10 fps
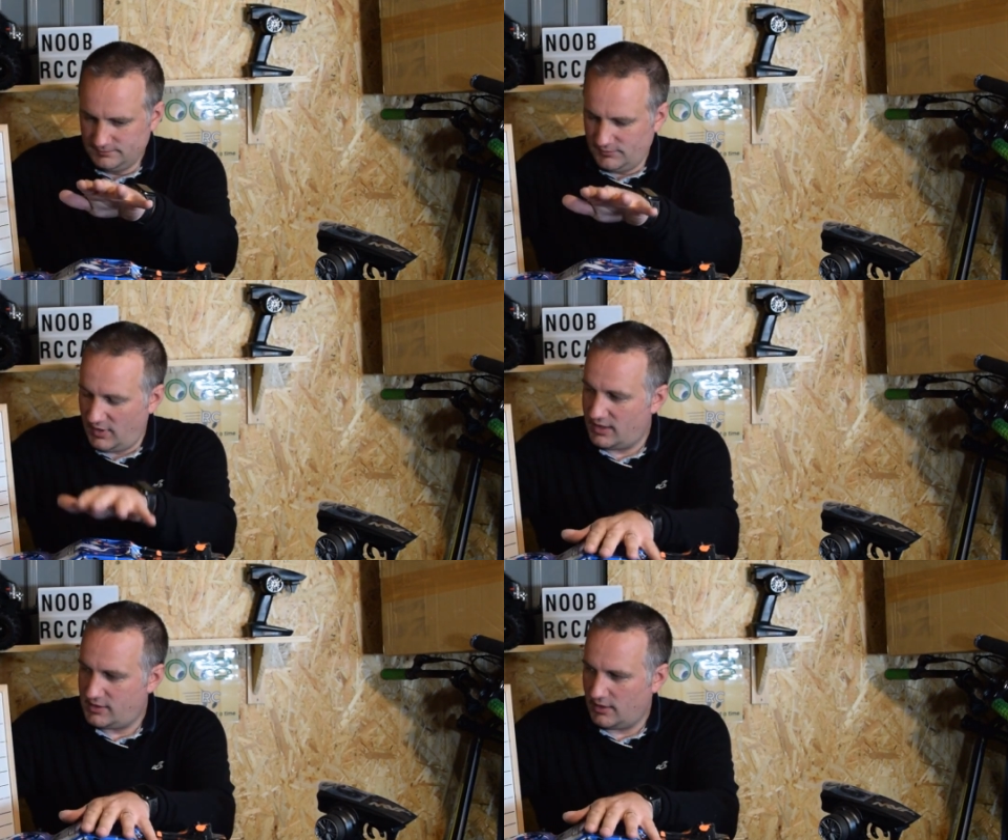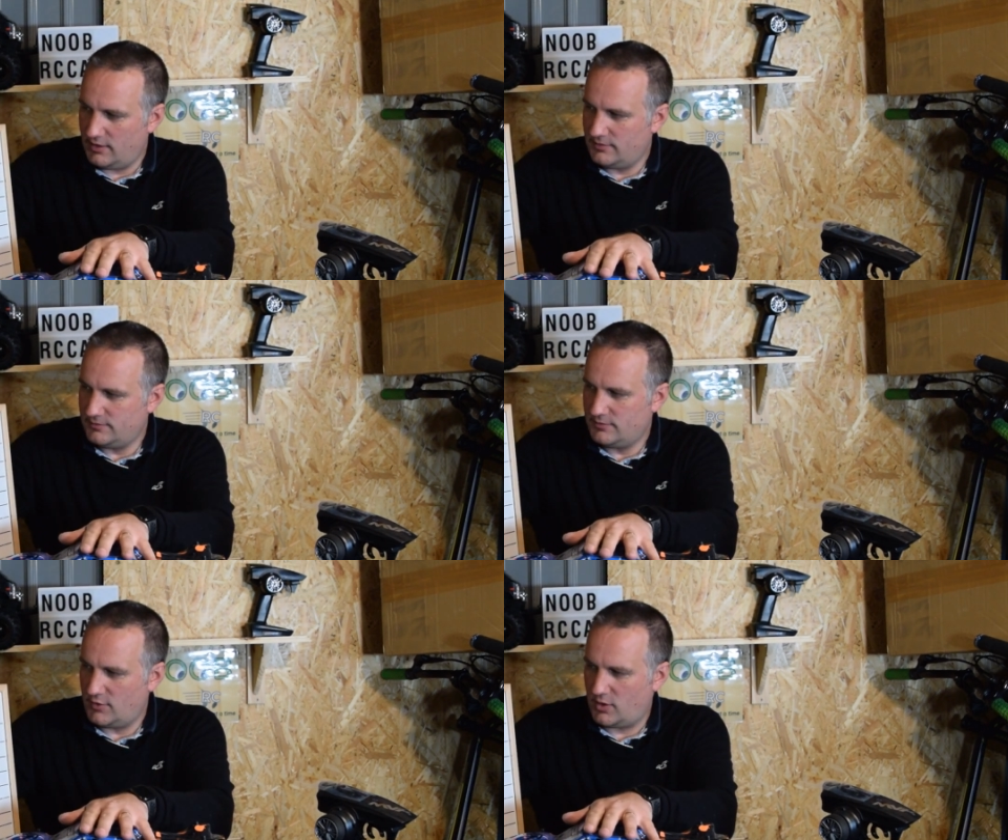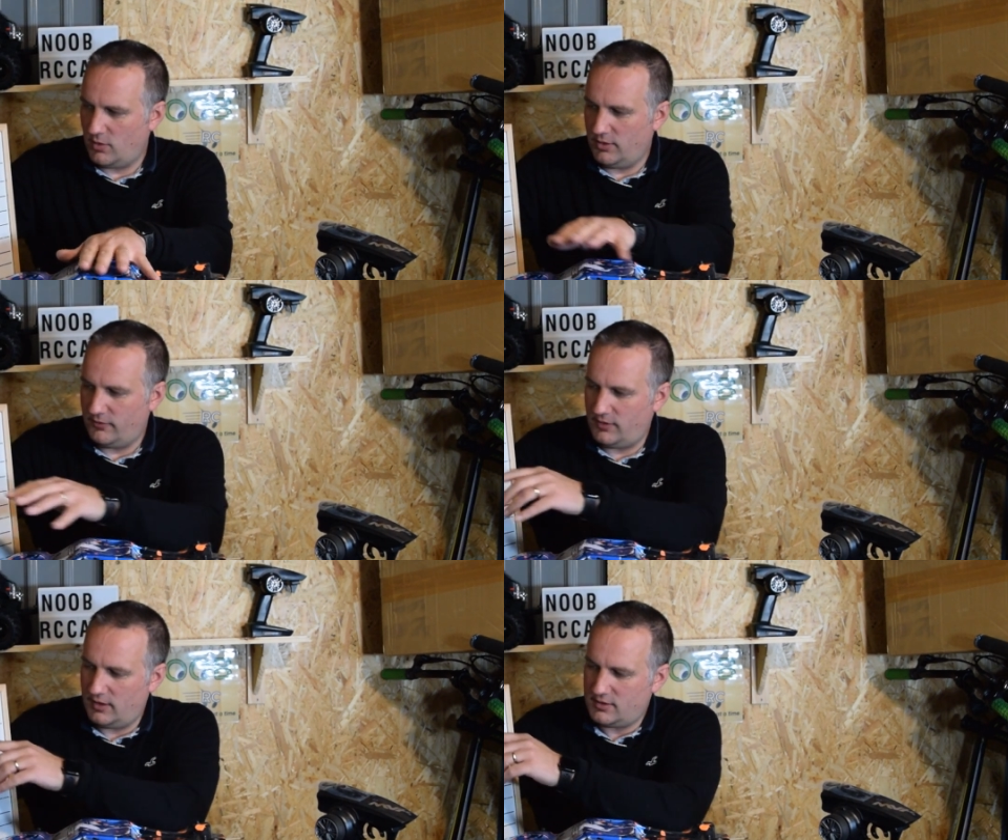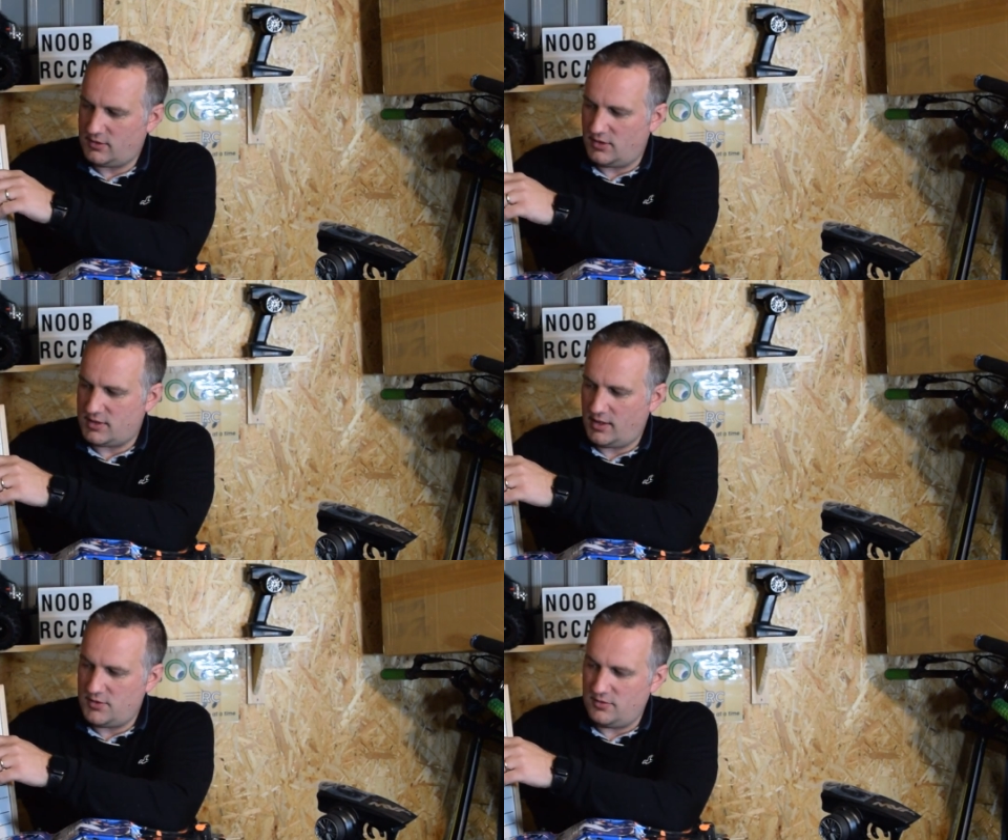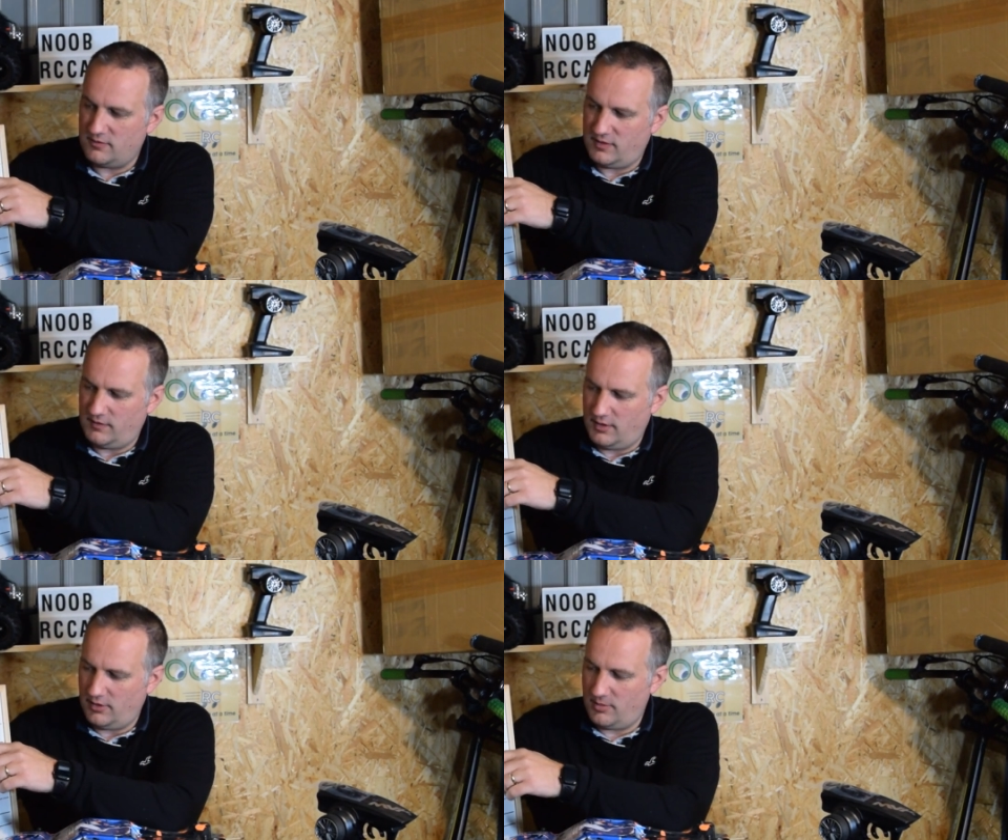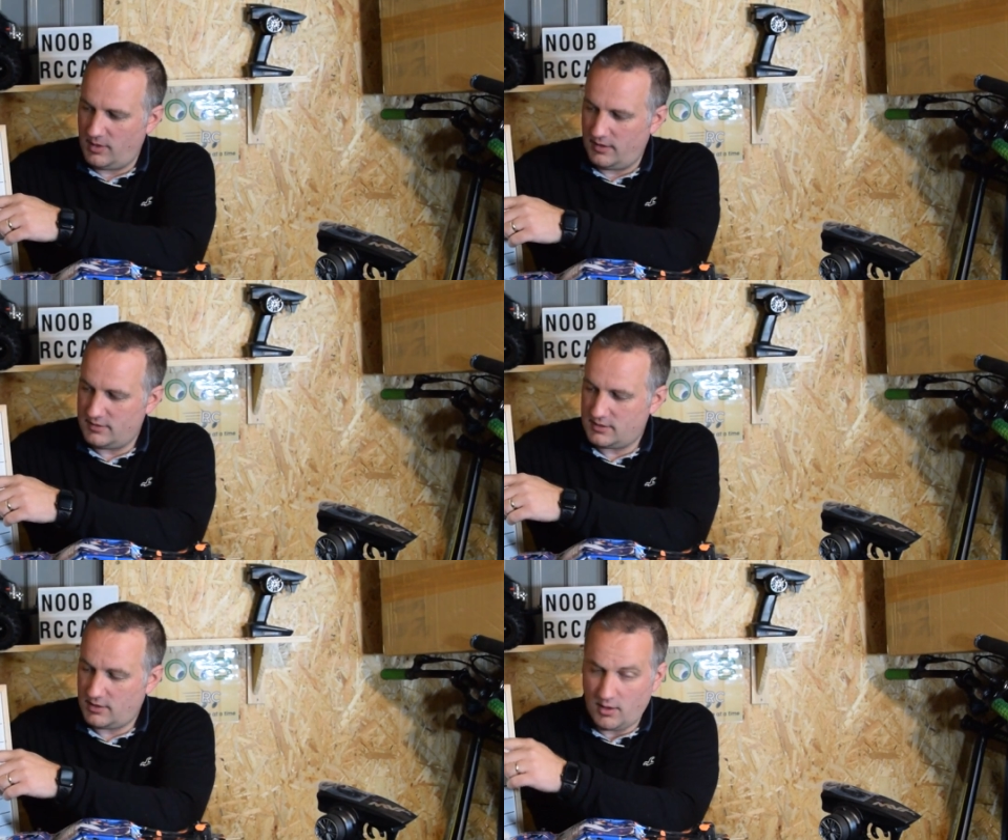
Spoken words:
this car, the Quantum Flux, cost £159.